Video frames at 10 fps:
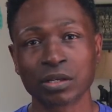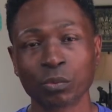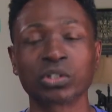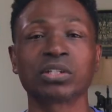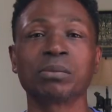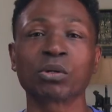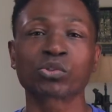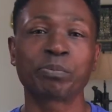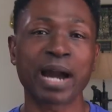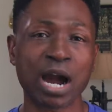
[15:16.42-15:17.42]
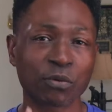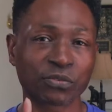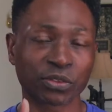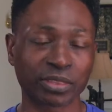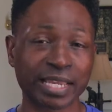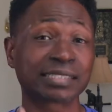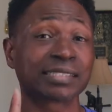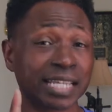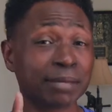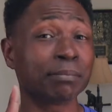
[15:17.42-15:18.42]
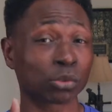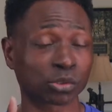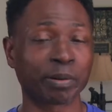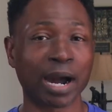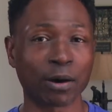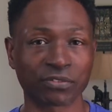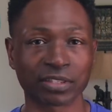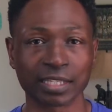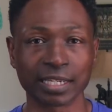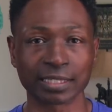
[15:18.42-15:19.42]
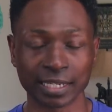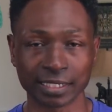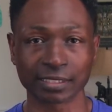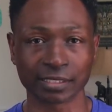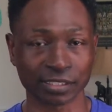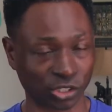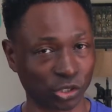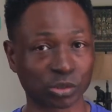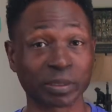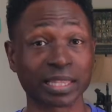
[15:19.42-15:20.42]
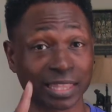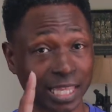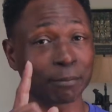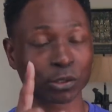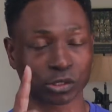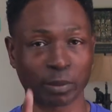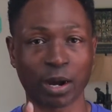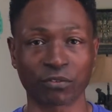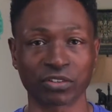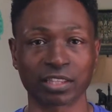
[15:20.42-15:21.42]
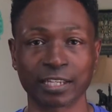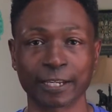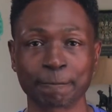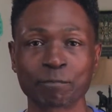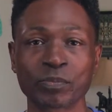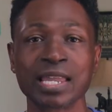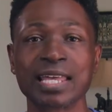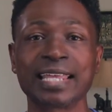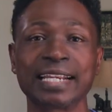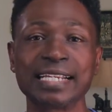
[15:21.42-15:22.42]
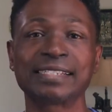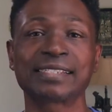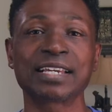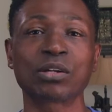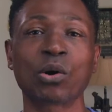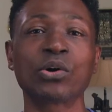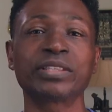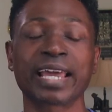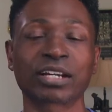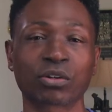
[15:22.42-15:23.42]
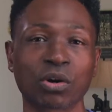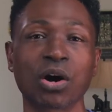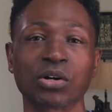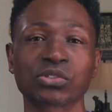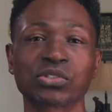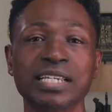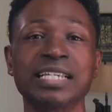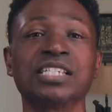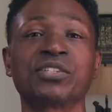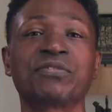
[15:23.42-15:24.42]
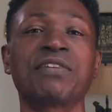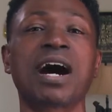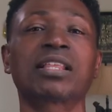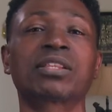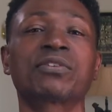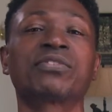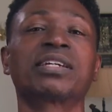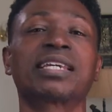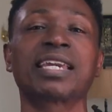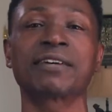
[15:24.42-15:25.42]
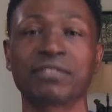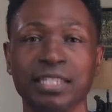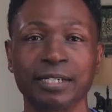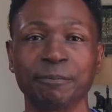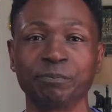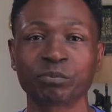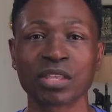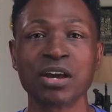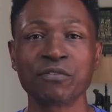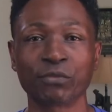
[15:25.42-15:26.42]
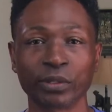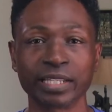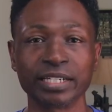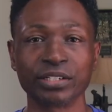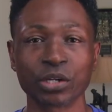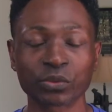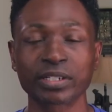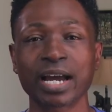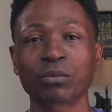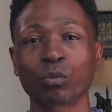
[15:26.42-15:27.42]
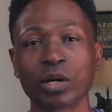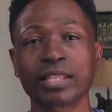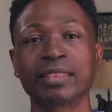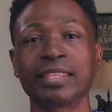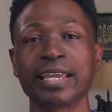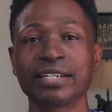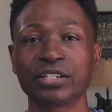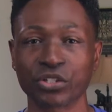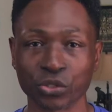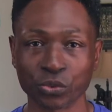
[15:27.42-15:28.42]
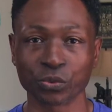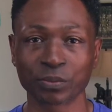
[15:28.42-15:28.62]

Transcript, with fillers: One of the most powerful things, the most powerful thing that is, excuse me, the most powerful thing that he said on that cross is, Father, forgive them, for they know not what they do.